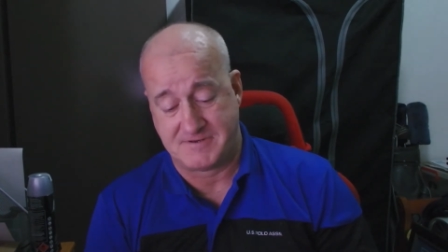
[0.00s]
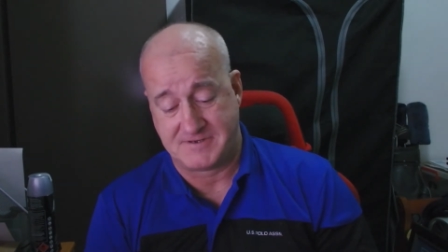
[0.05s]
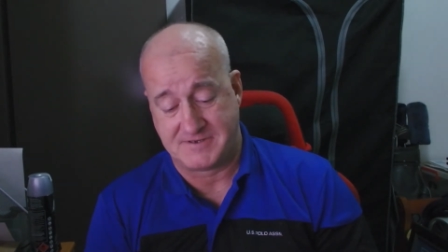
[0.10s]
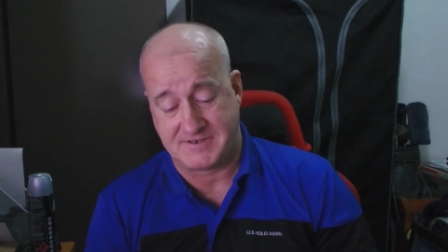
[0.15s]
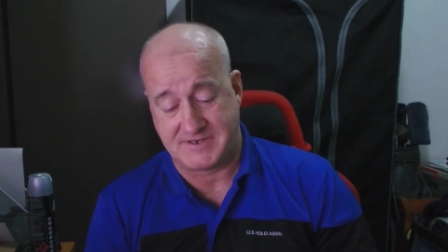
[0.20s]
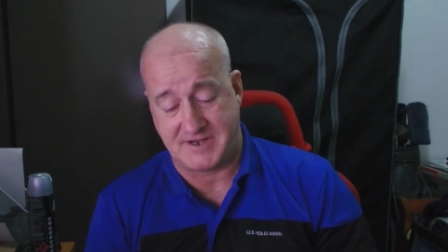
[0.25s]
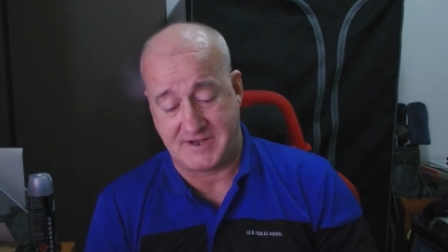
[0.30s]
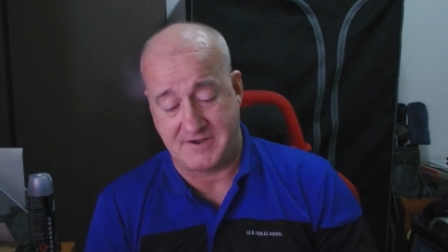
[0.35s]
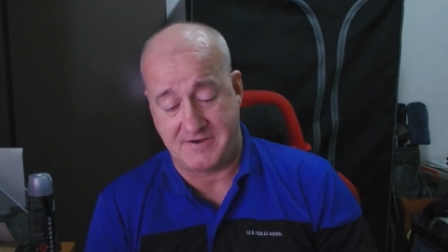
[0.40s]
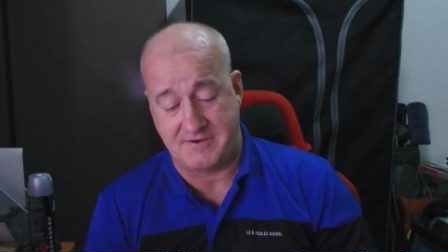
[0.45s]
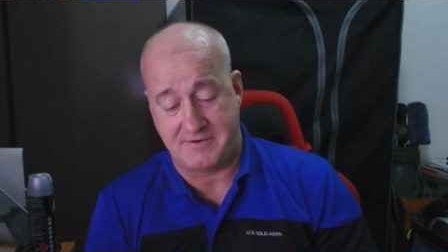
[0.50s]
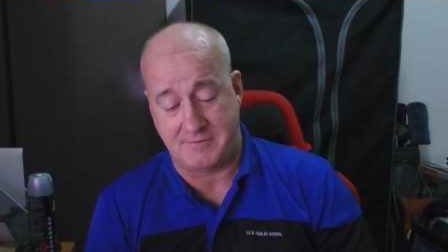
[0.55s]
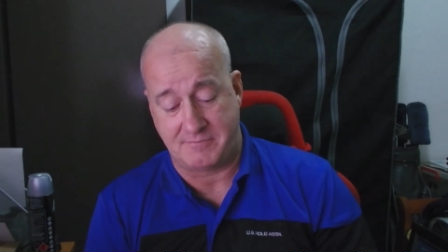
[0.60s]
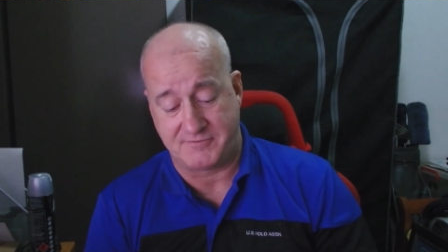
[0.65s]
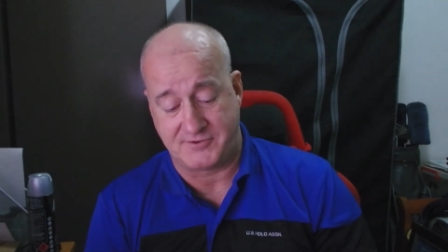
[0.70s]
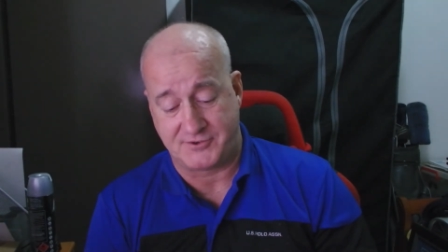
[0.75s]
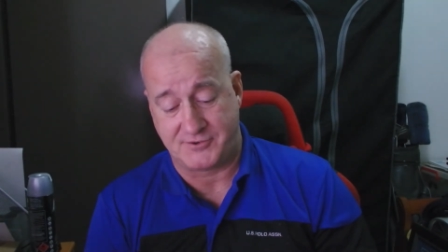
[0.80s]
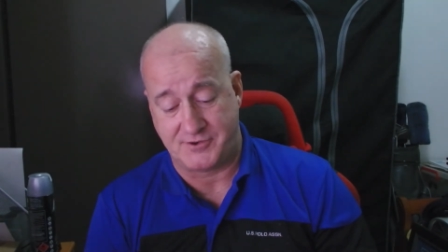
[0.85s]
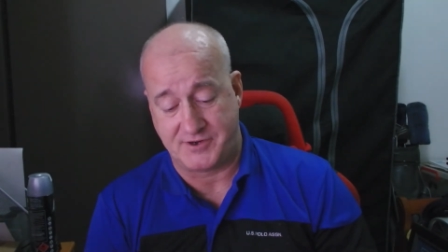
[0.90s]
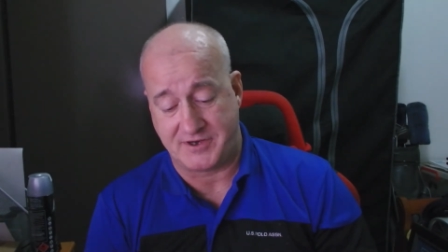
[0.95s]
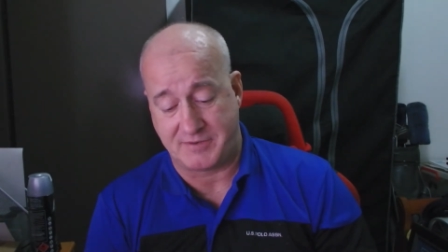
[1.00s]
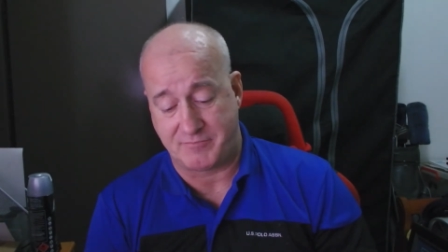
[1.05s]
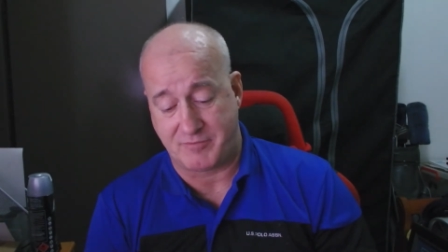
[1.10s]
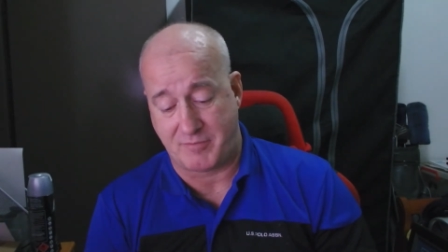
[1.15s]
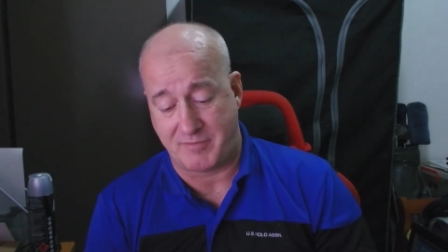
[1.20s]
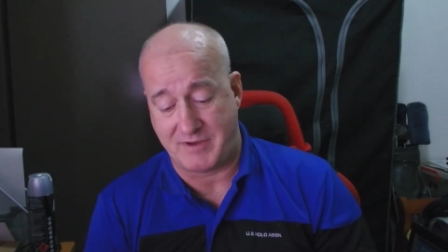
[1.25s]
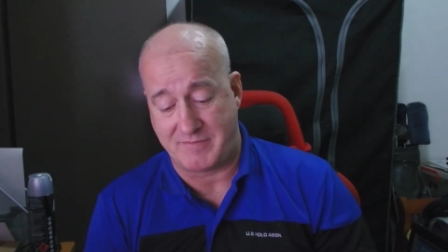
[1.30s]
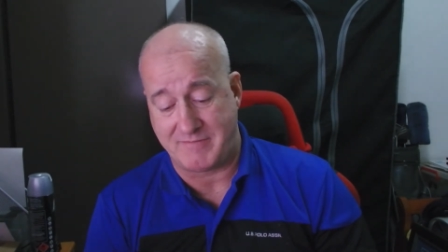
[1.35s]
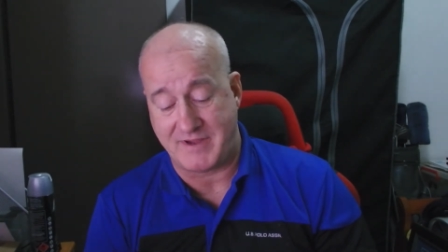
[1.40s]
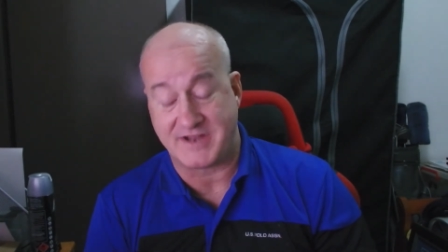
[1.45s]
So I'm sure you could
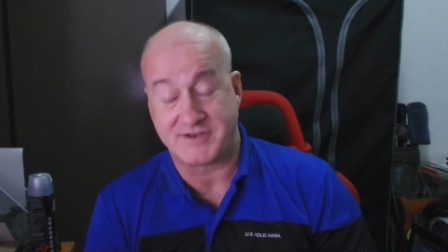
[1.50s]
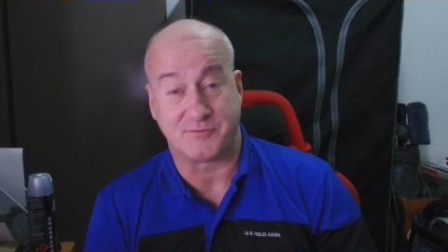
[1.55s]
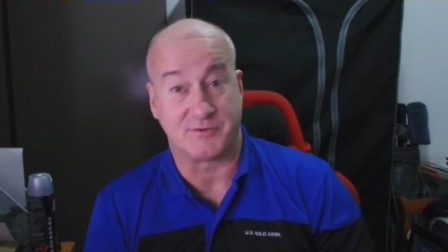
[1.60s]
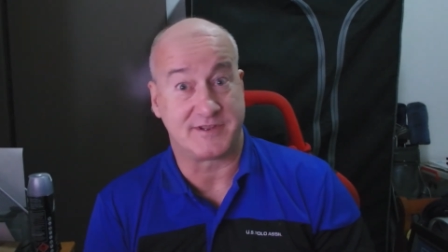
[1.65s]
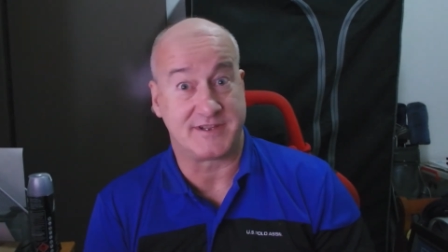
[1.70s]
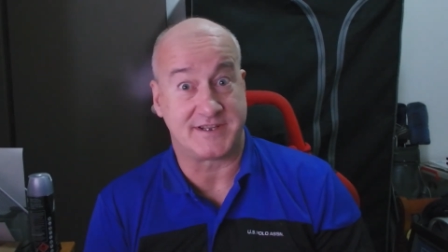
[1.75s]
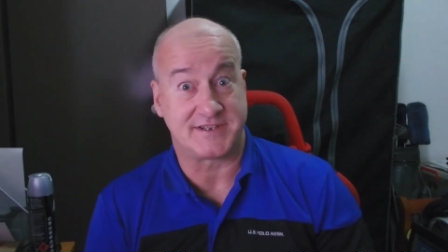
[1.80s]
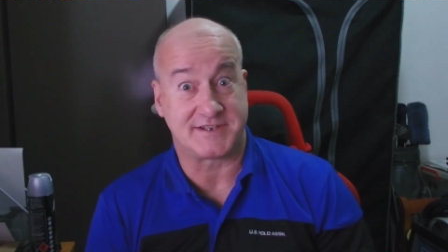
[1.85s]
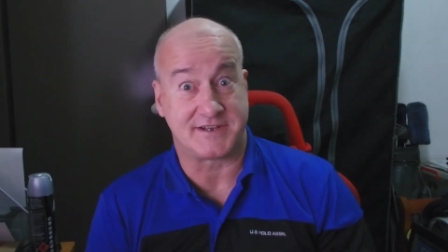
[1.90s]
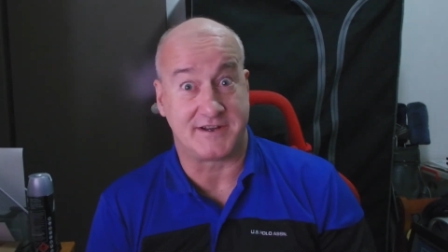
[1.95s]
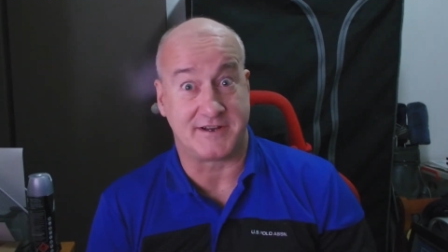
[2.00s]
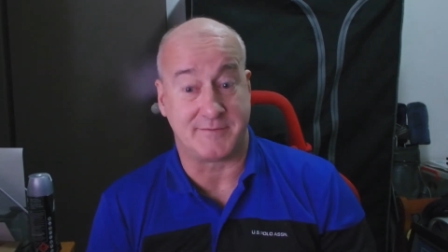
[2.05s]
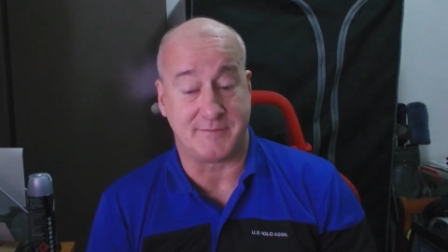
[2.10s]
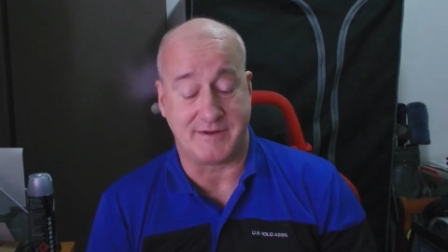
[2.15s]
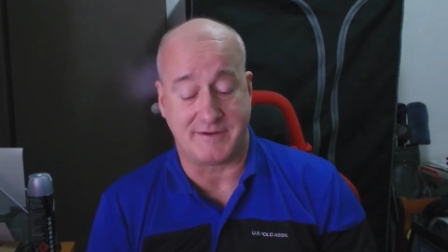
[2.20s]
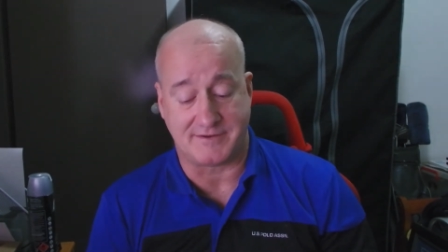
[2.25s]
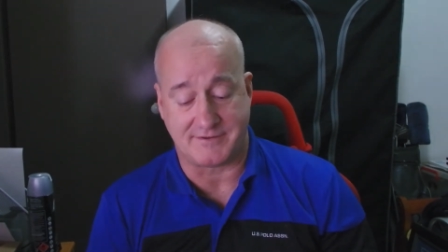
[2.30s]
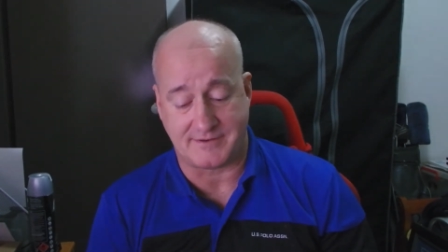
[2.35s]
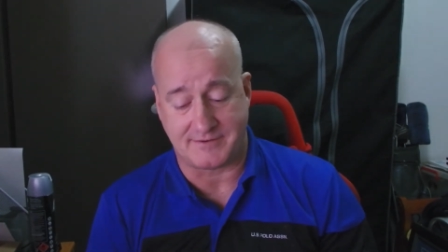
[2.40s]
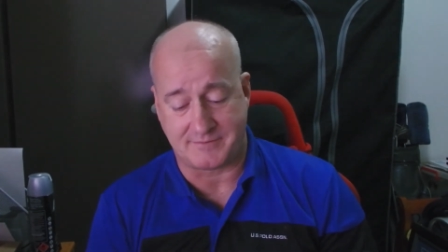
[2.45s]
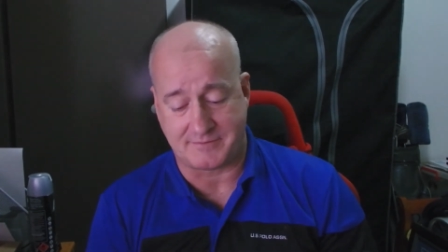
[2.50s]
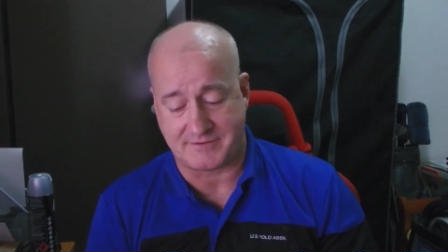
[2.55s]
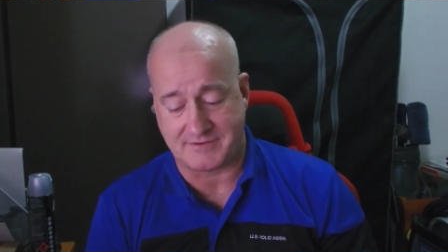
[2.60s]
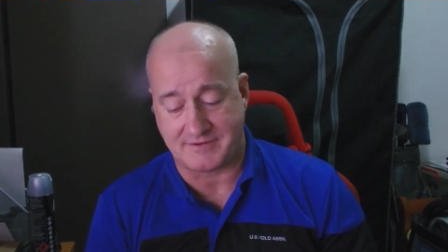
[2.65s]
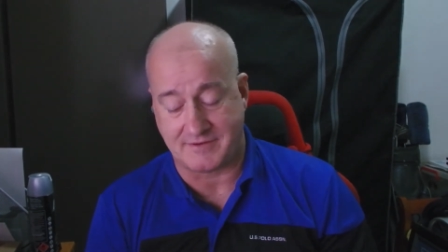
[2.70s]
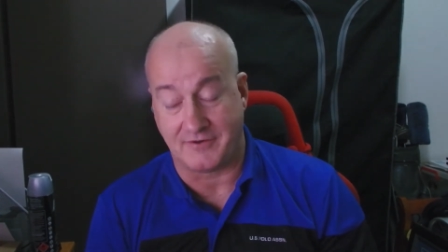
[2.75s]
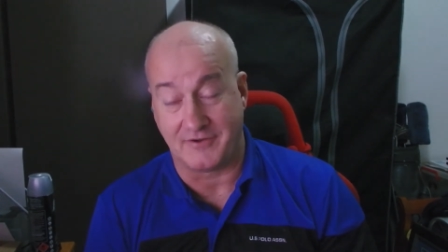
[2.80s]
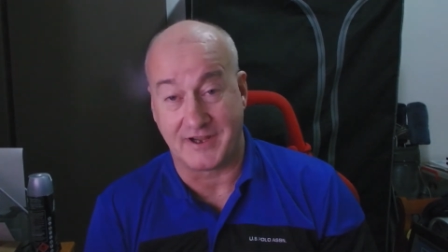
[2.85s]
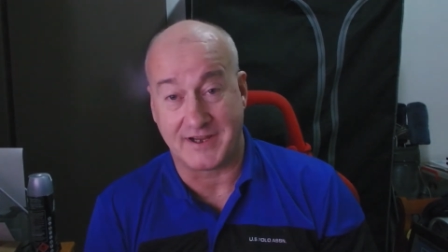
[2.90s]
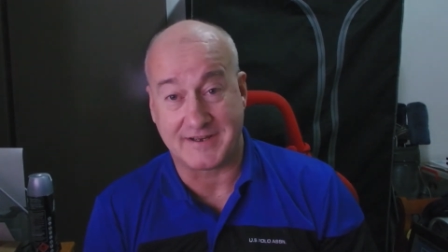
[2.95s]
probably imagine what that's going to be
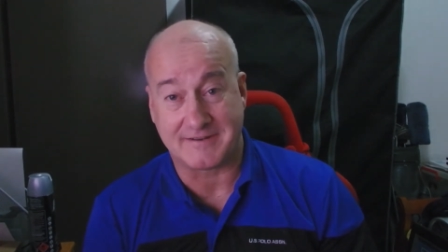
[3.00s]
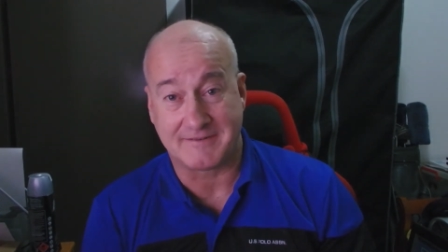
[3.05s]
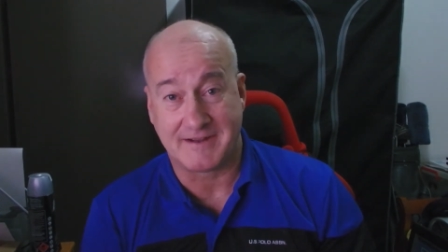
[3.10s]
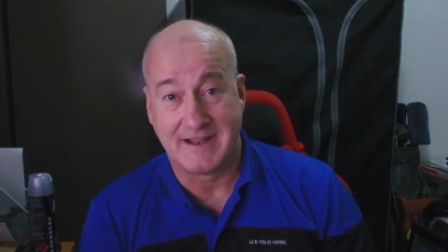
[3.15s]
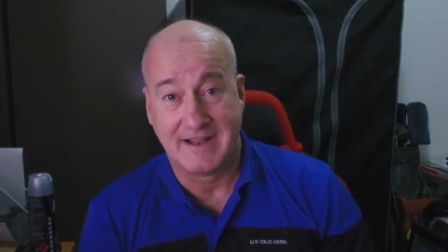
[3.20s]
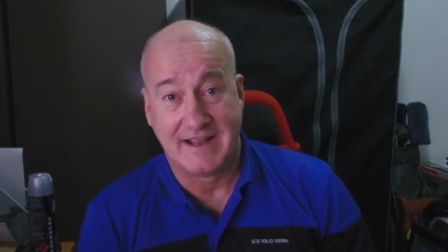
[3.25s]
like.